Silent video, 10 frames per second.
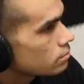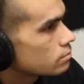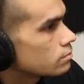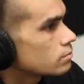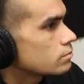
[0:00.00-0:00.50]

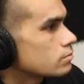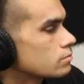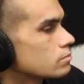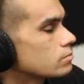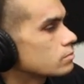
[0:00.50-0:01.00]

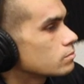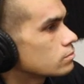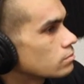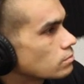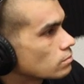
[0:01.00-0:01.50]

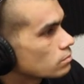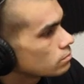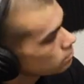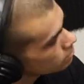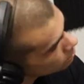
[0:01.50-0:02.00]

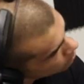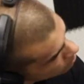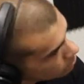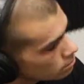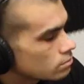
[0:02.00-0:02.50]

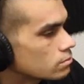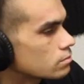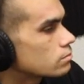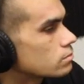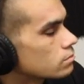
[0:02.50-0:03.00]

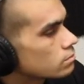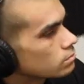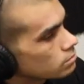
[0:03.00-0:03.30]
No words are spoken by the person on screen.